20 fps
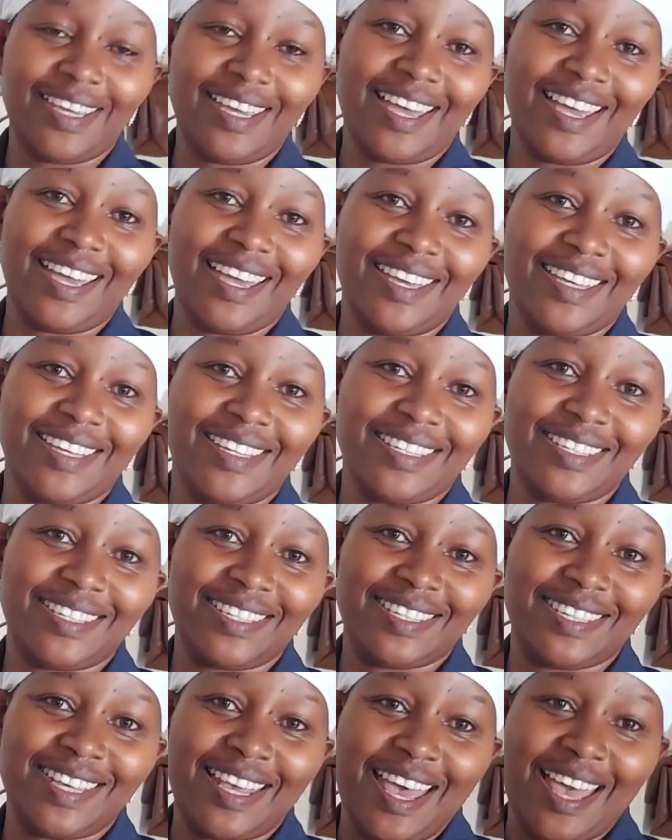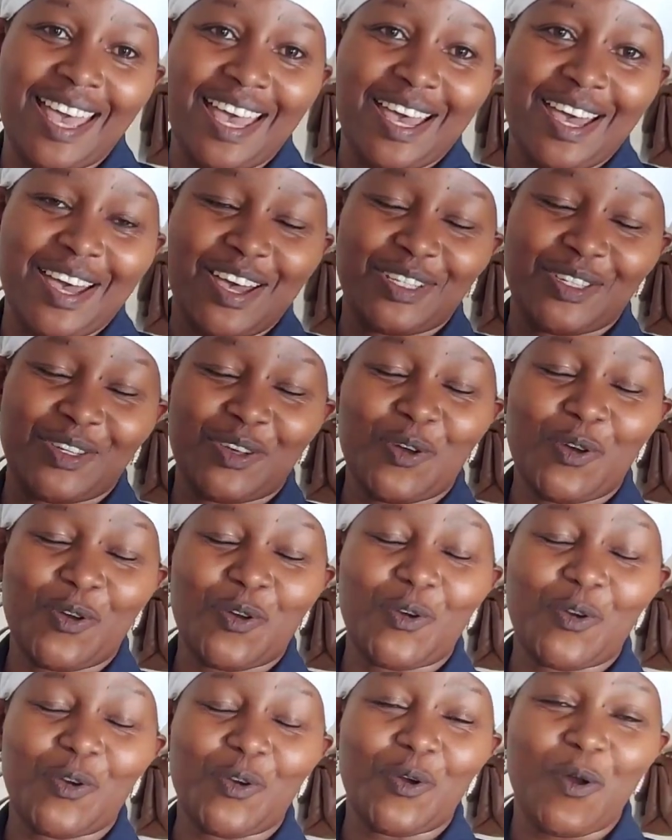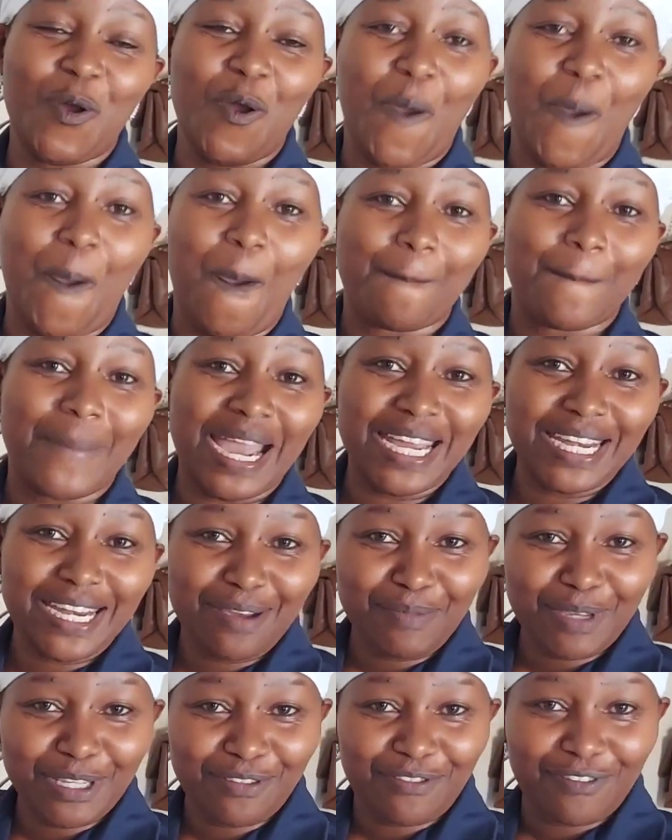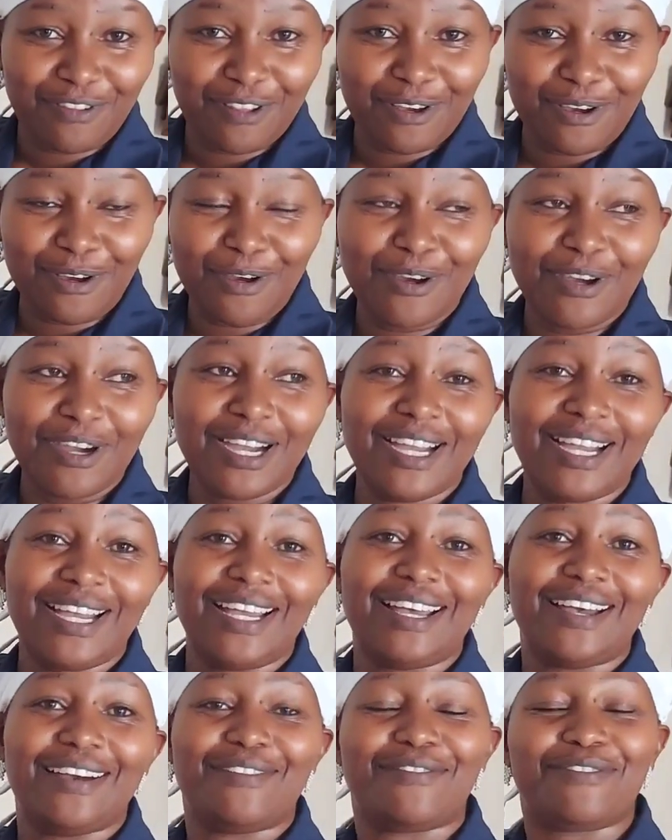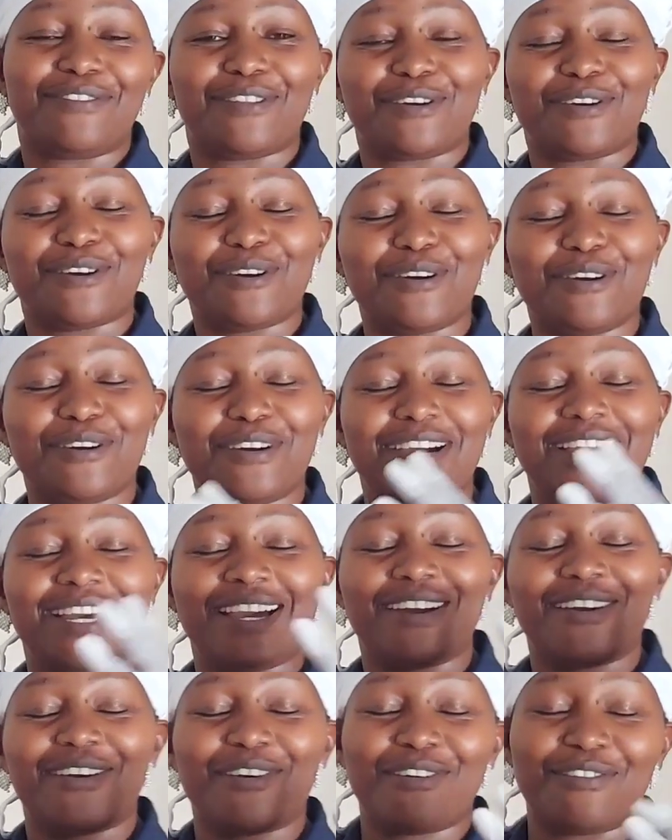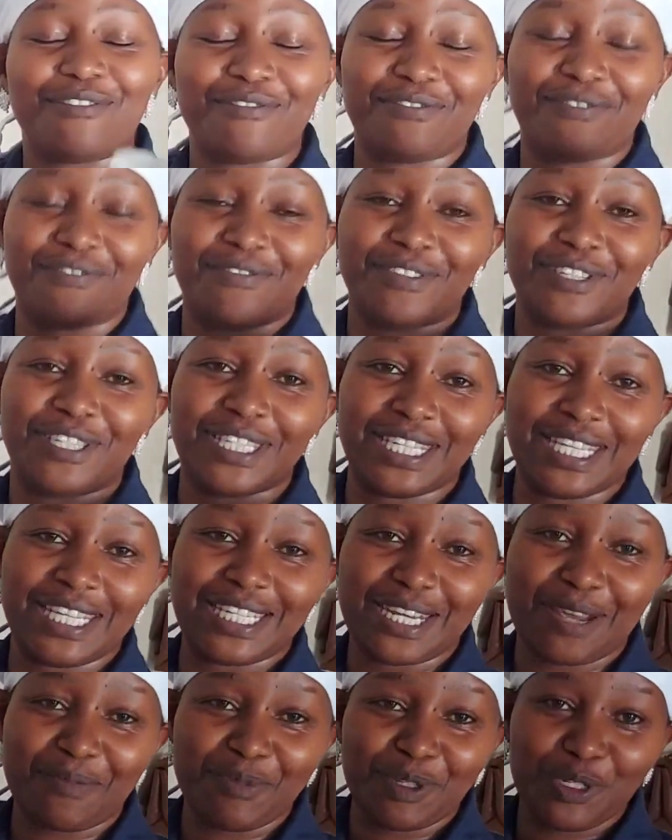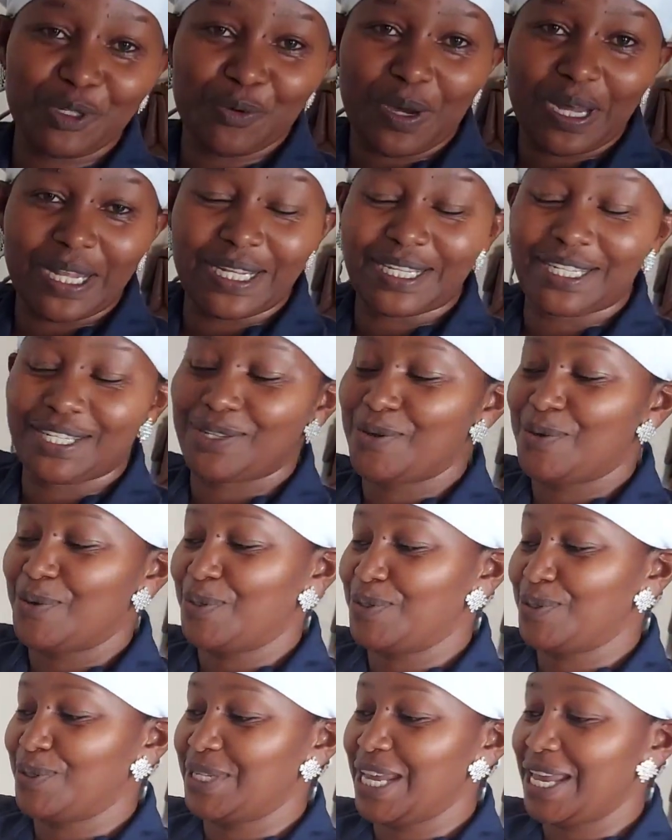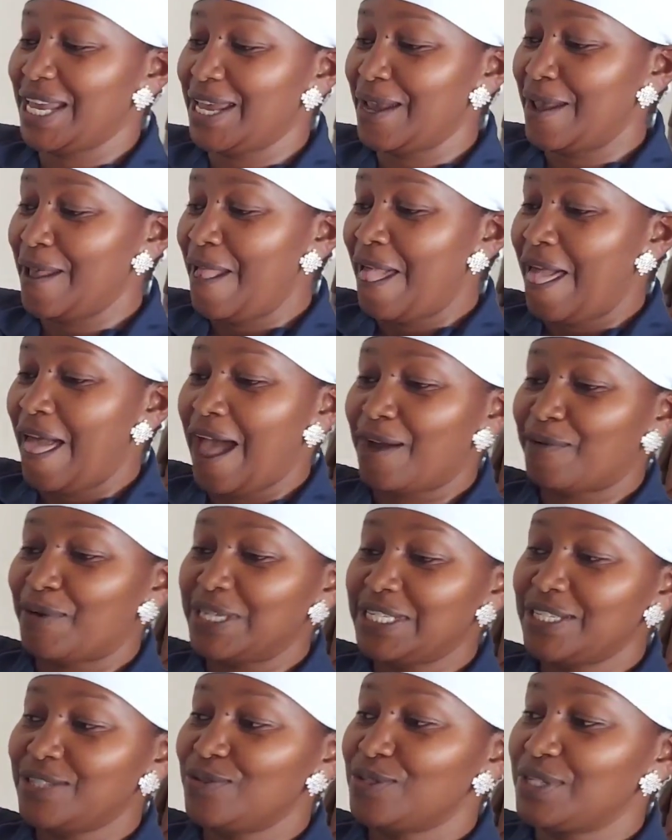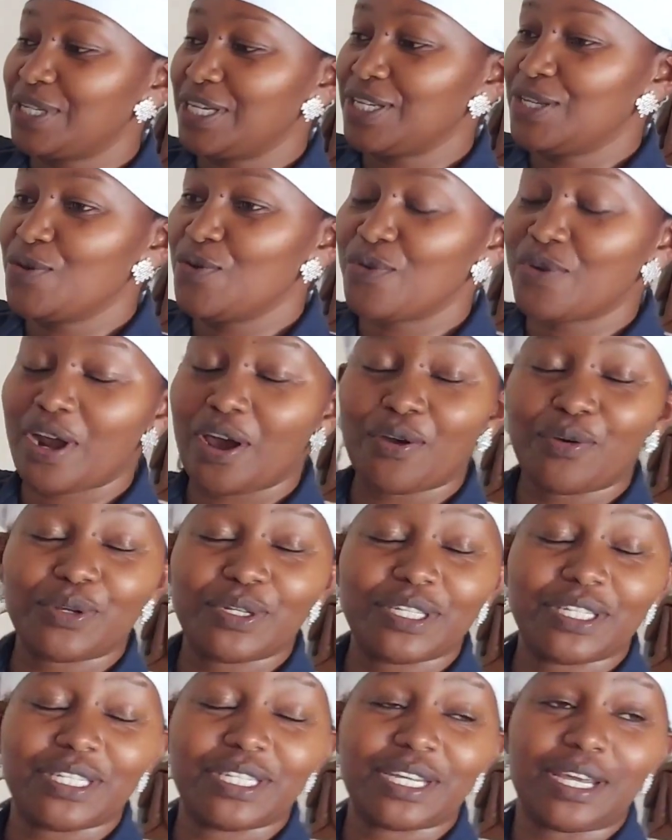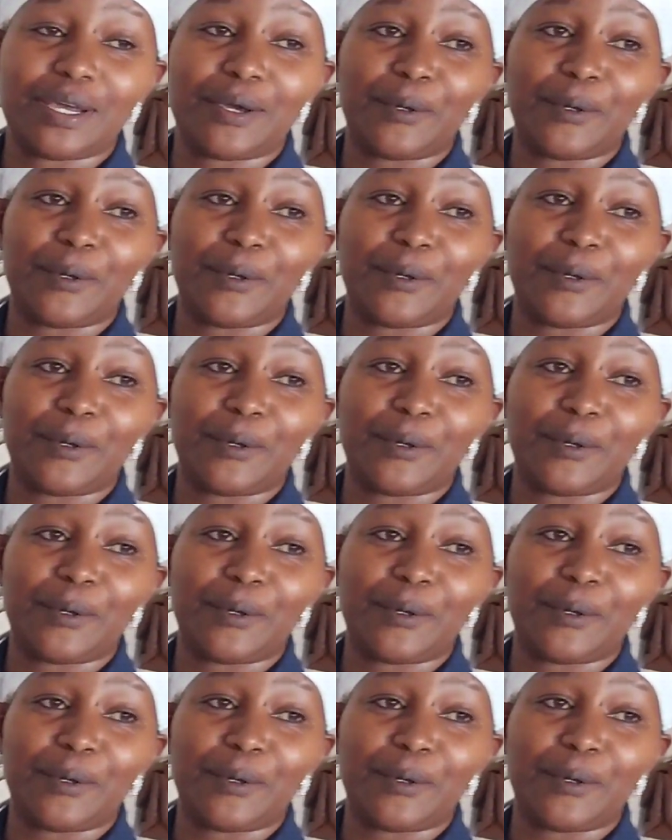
guys. So my name is Flo of Sinta Beauty World. So today I wanted to take you around